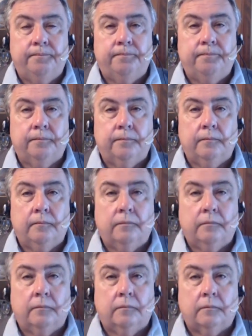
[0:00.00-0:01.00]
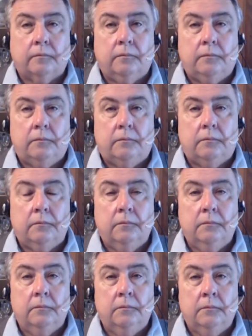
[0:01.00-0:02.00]

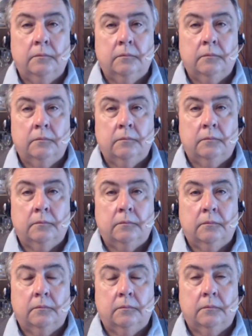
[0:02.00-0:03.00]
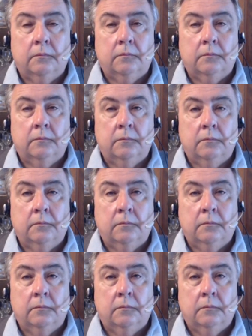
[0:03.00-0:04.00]

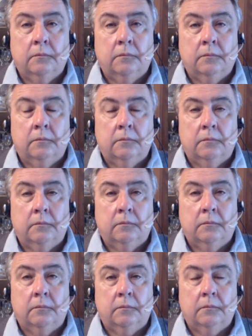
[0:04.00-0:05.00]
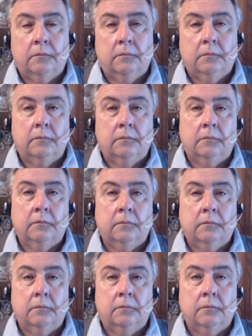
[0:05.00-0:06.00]

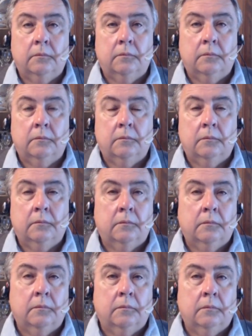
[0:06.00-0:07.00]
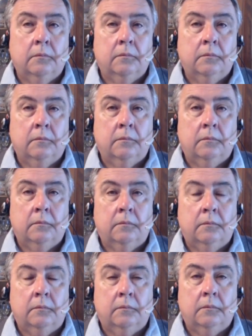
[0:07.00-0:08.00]
(not speaking)